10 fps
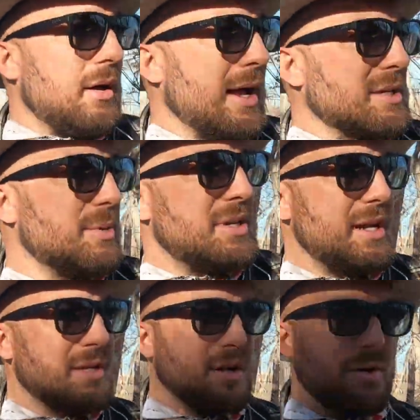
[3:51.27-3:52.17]

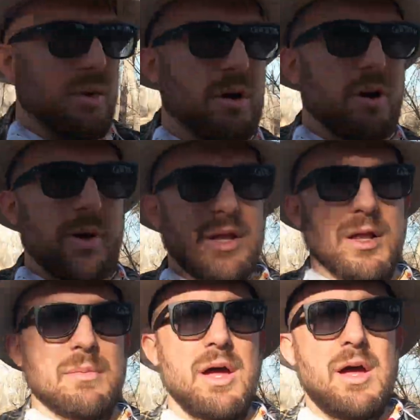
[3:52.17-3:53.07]
expertise and your
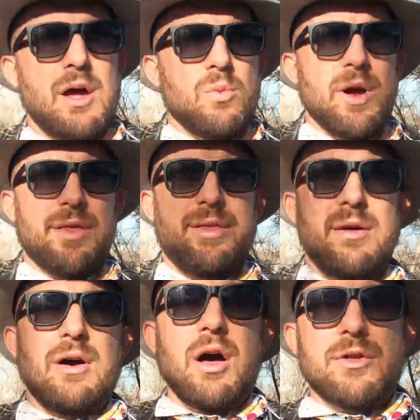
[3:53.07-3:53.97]
curriculum
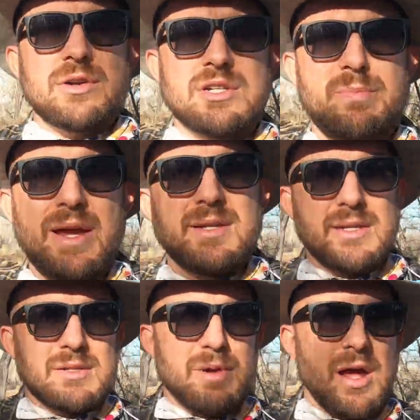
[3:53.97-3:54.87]
with other
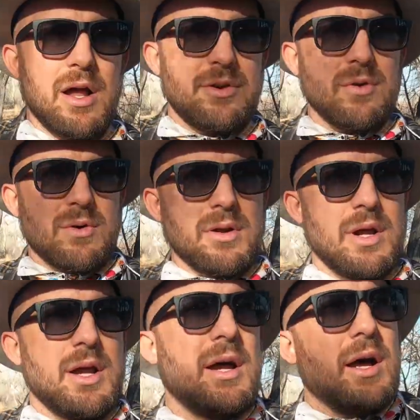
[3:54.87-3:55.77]
spaces beyond your
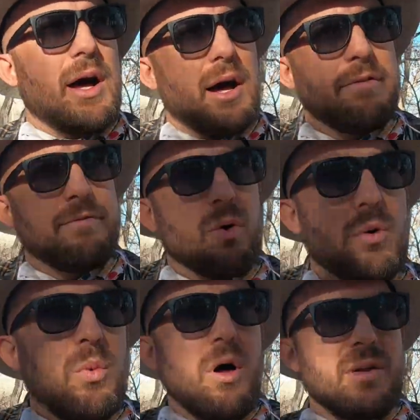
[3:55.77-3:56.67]

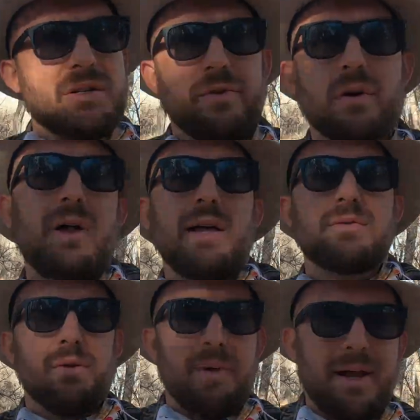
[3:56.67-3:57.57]
four walls of your classroom.